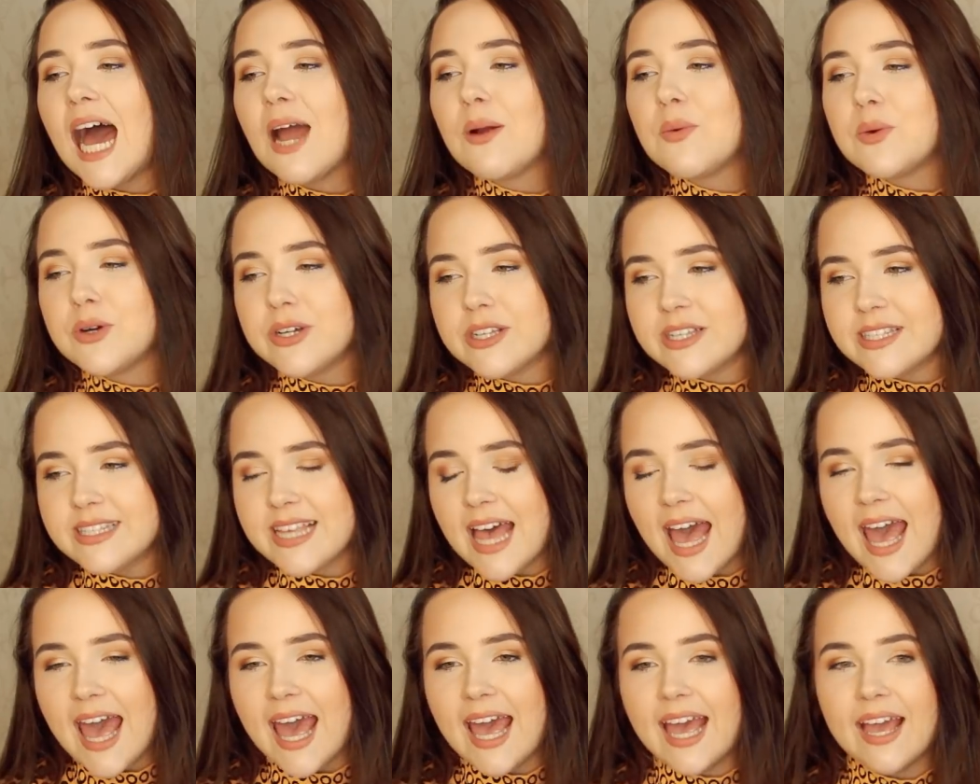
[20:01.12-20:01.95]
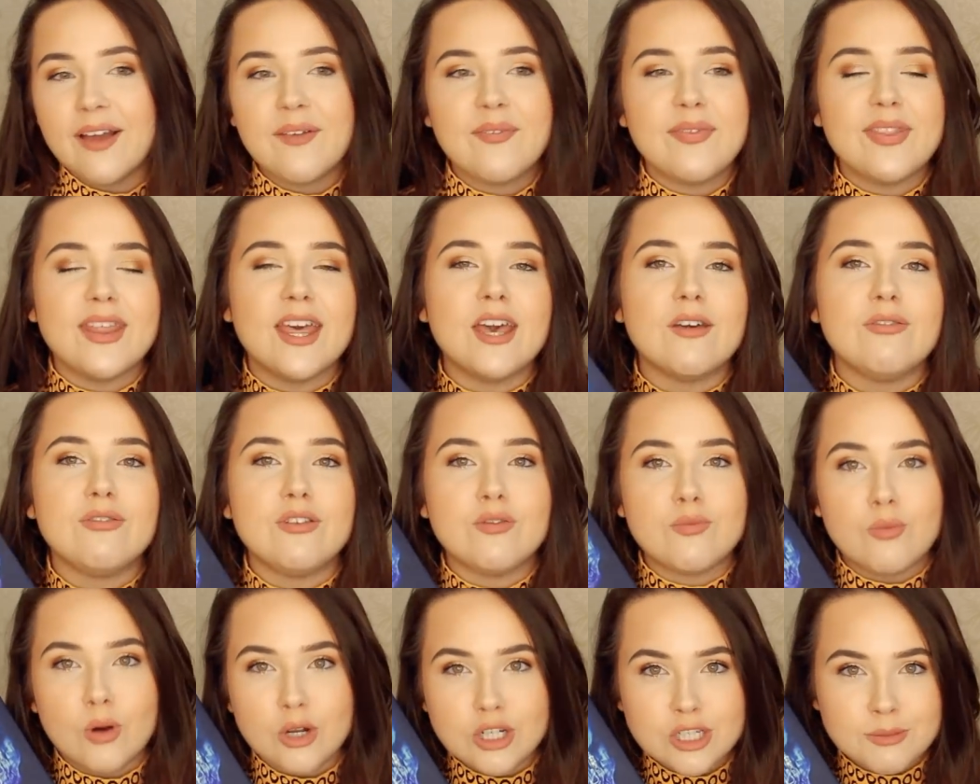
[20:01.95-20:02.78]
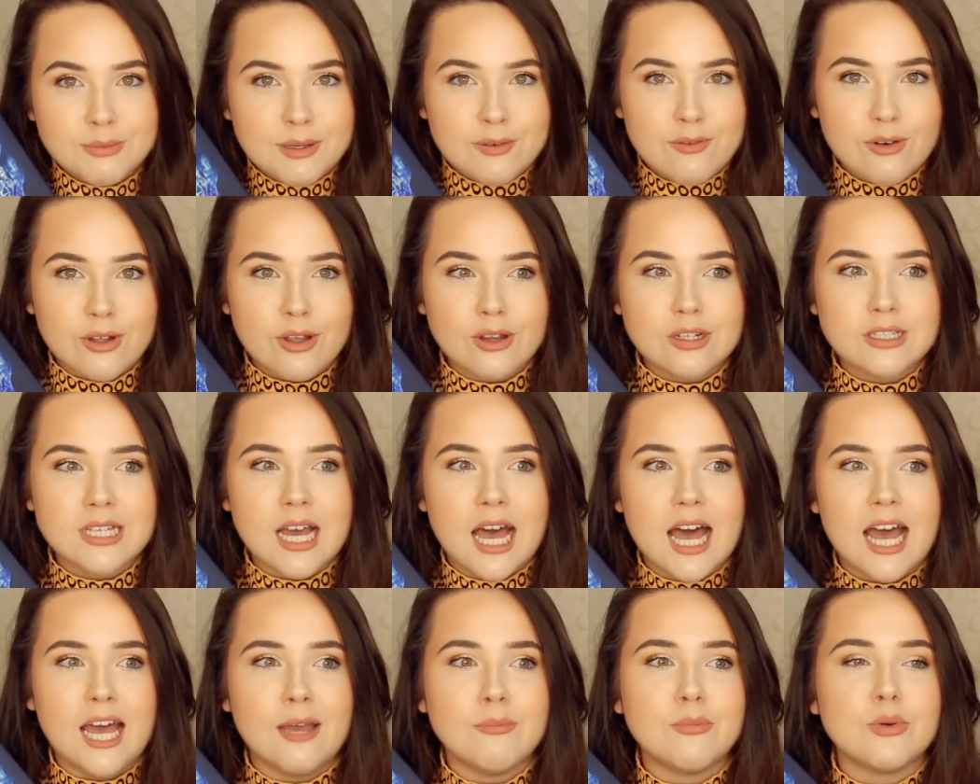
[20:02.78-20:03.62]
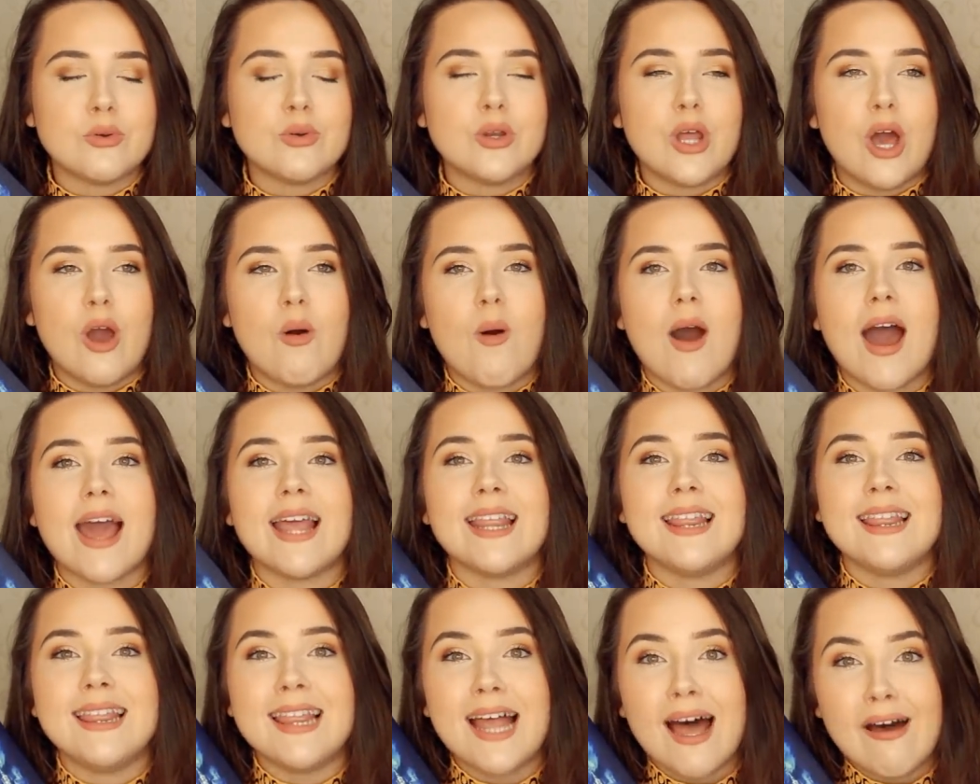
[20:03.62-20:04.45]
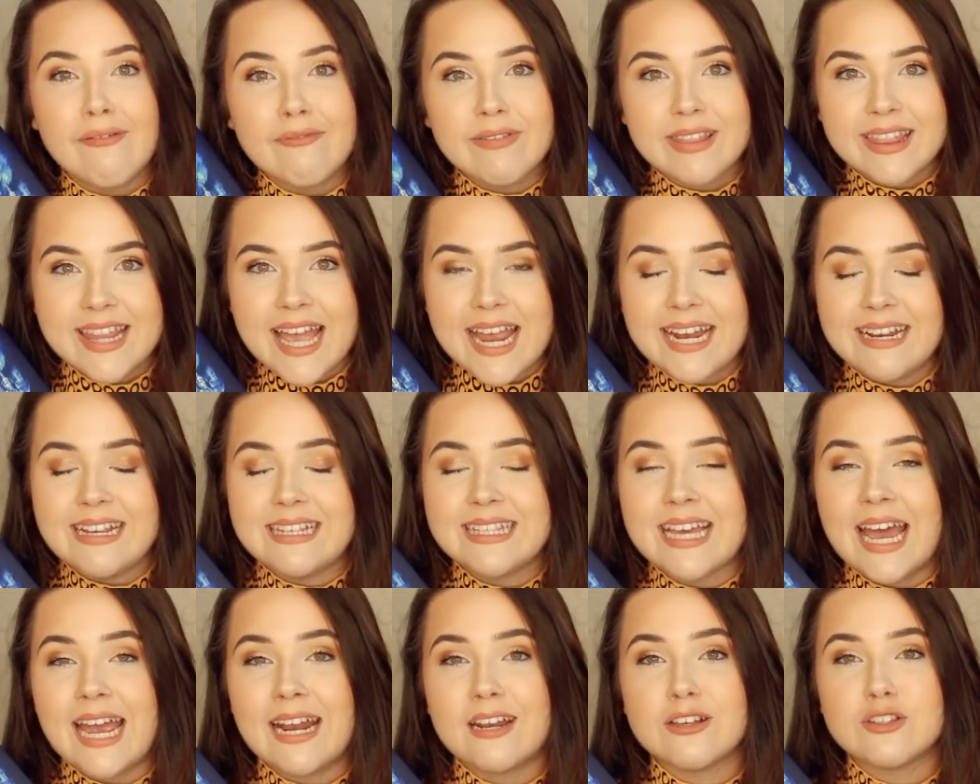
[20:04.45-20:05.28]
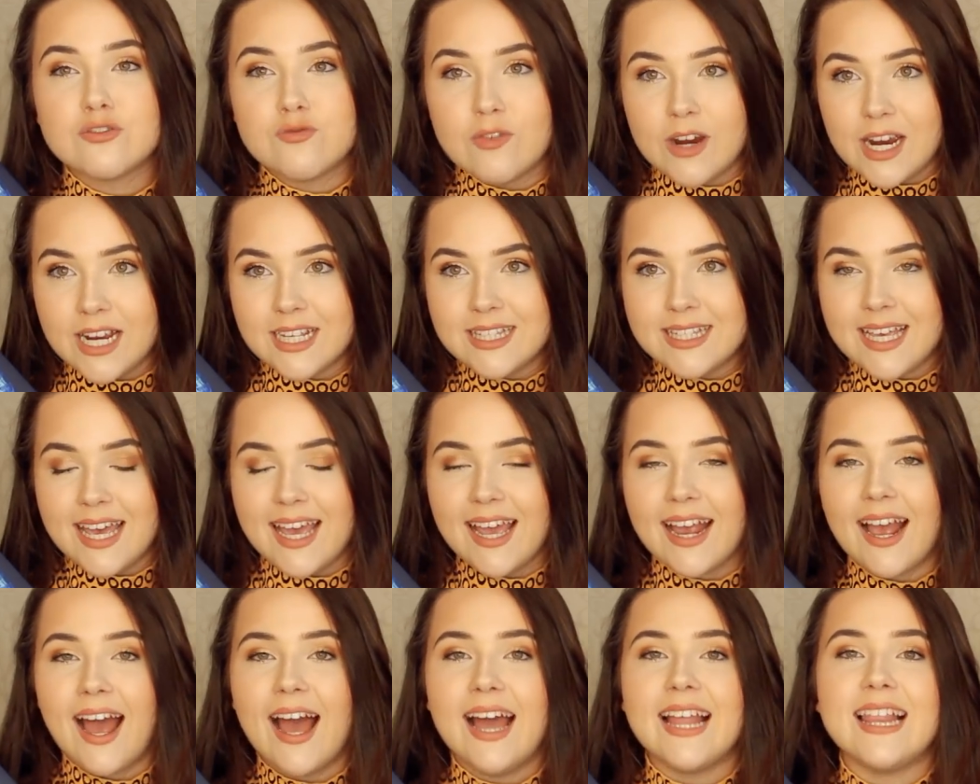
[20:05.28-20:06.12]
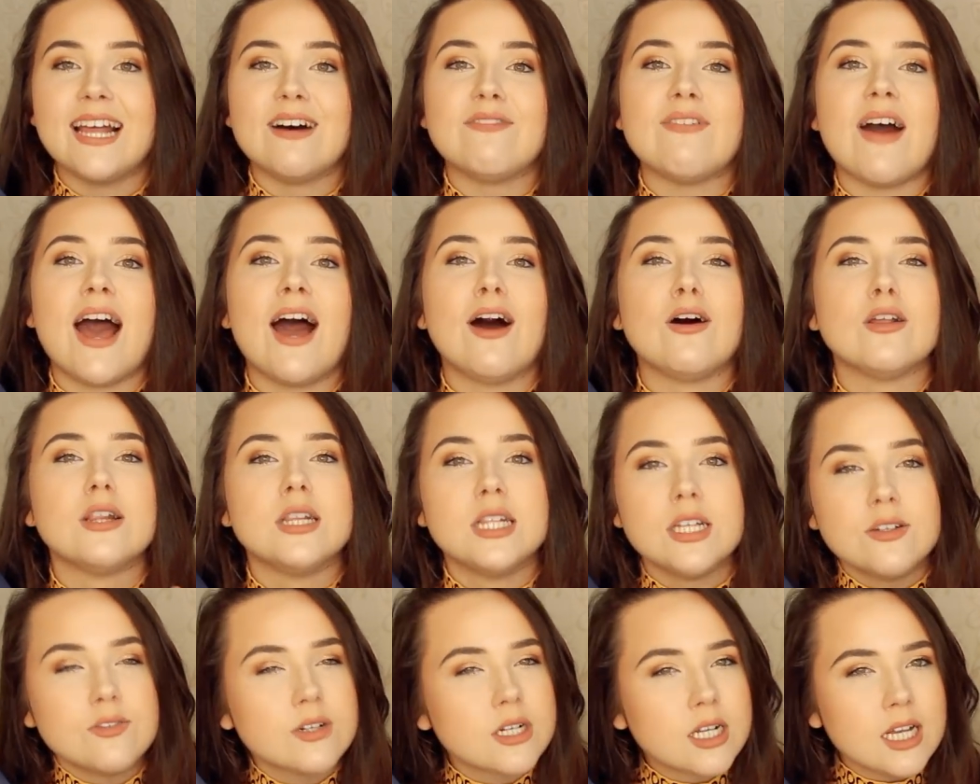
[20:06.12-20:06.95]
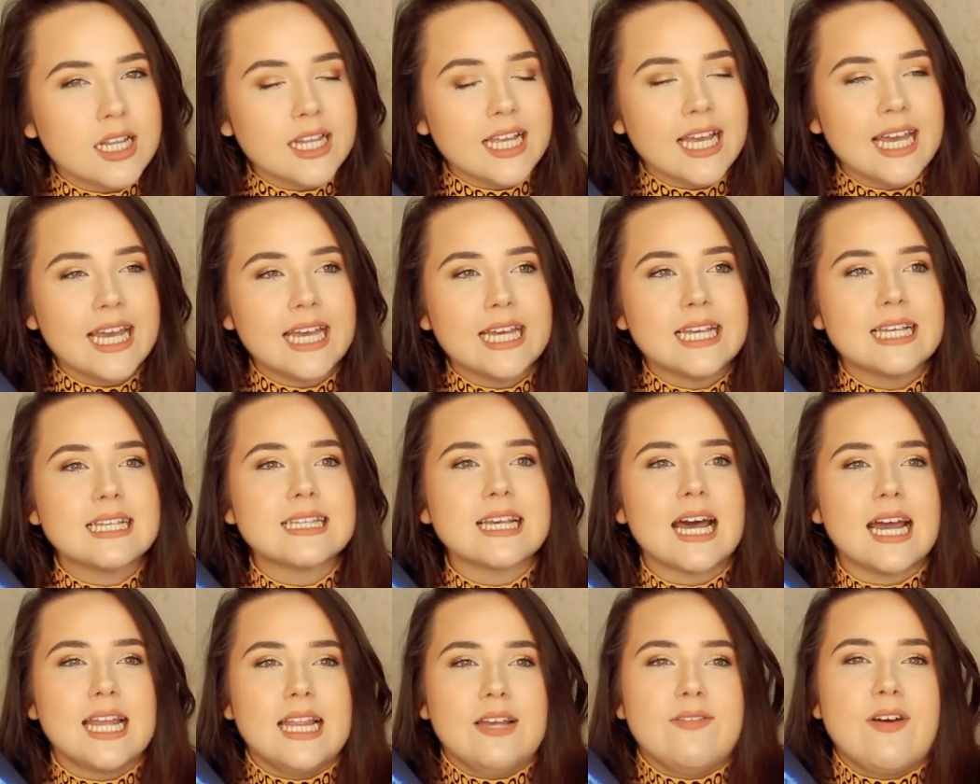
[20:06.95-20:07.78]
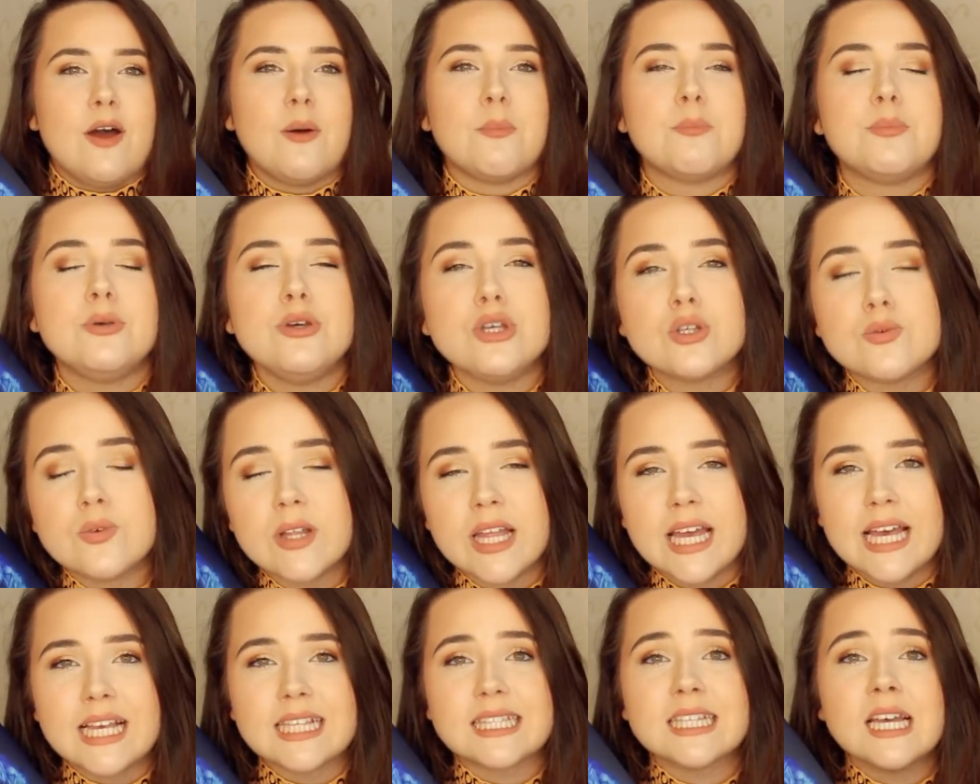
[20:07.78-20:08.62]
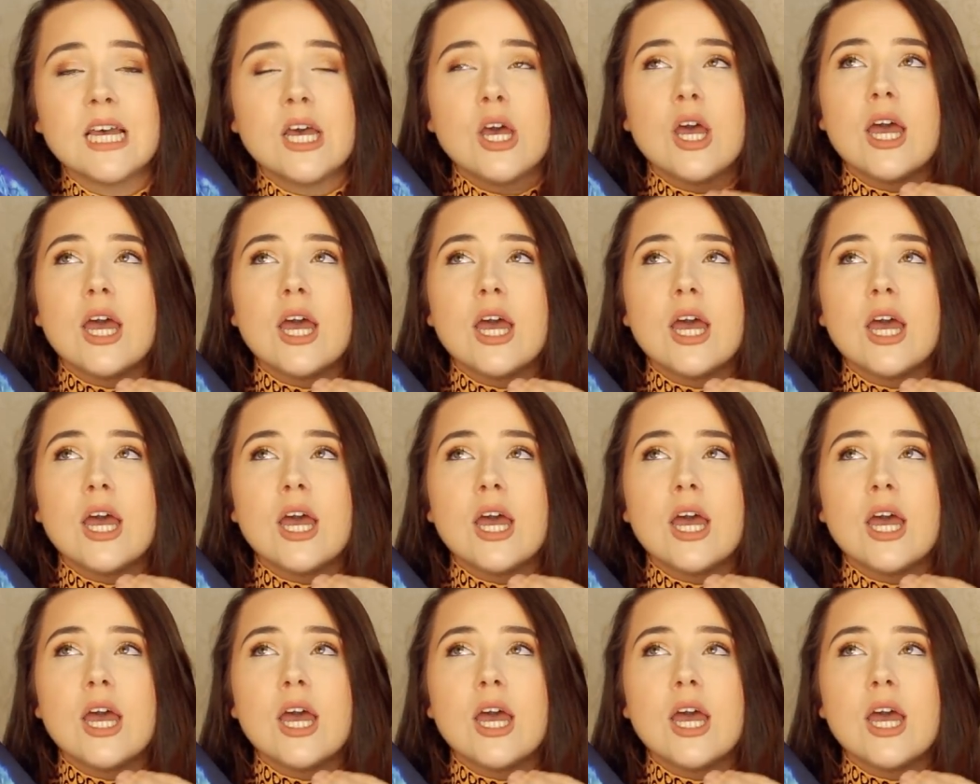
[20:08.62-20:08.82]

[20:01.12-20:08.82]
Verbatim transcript: I will say, if you've watched me for a long time, you'll know I love Laini Taylor's writing. I love how lyrical it is. I love how beautiful it is.